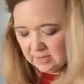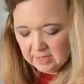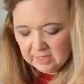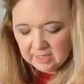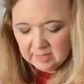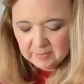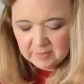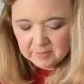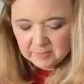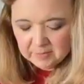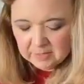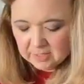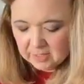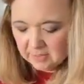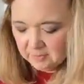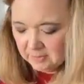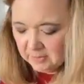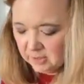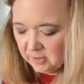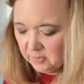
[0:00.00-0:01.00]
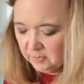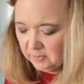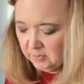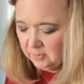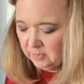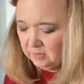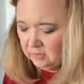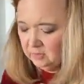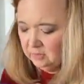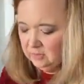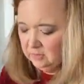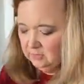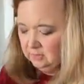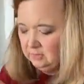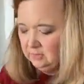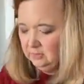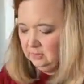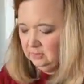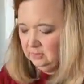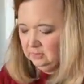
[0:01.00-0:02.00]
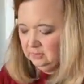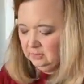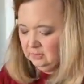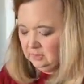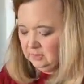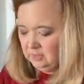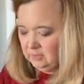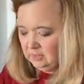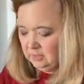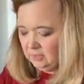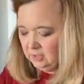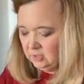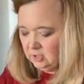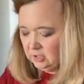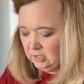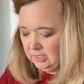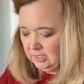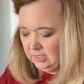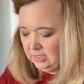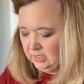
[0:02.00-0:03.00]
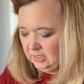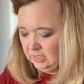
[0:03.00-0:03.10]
All right, coming in with our purple. Such